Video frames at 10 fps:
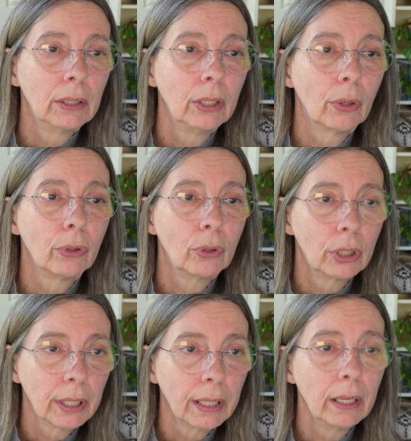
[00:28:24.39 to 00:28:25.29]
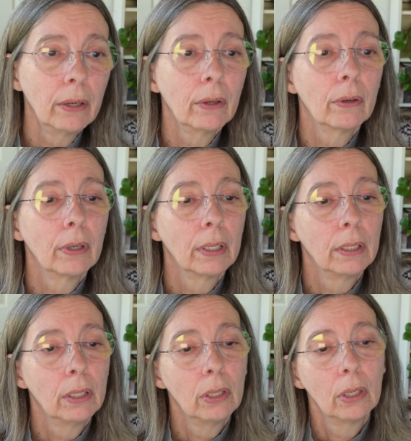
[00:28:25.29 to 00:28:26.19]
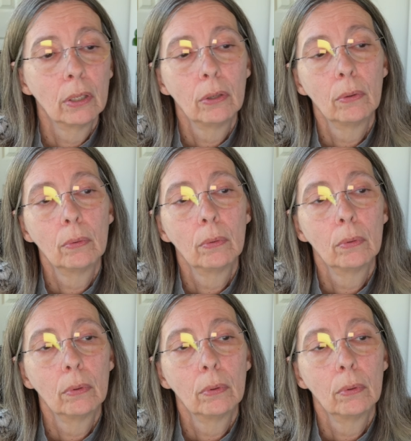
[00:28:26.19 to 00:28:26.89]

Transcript: you click here and you